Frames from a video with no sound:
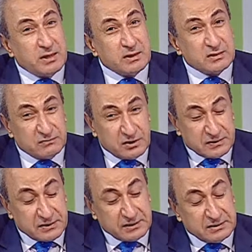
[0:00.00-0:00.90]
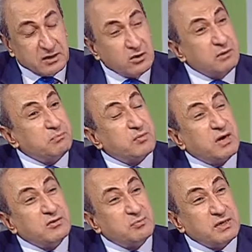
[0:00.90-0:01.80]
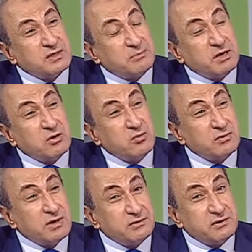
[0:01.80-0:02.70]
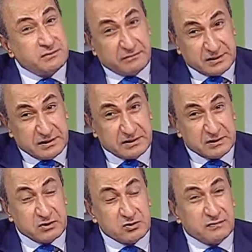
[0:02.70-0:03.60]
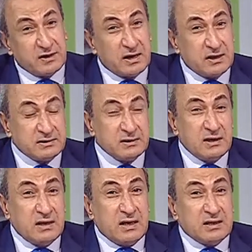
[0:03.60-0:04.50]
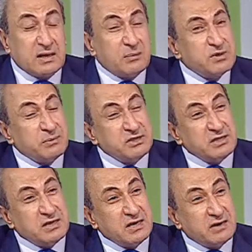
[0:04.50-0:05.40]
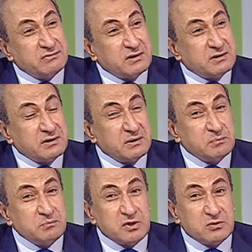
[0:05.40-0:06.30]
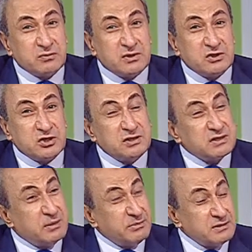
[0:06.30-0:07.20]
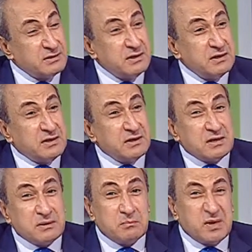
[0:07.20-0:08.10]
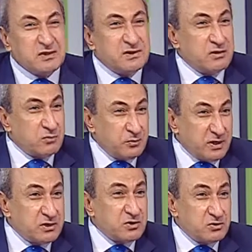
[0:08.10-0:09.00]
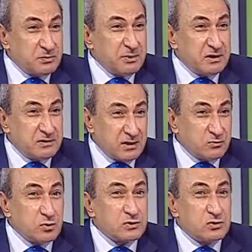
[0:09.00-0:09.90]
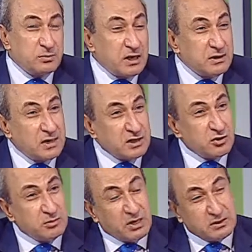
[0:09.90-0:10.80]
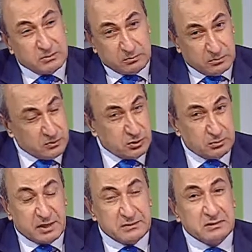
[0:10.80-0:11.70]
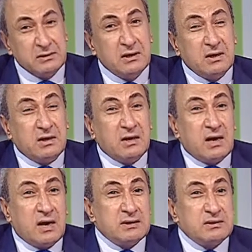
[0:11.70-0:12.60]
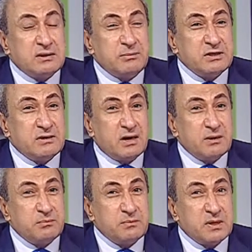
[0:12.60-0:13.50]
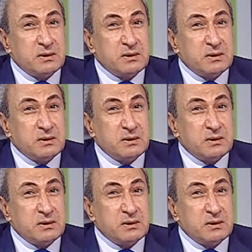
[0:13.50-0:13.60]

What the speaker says: as I've just said, pride of place among all the other visits, insofar as it comes immediately after, the Jeddah summit, less than 1 week, so to speak, that was to be held actually by Joe Biden. And in the meantime,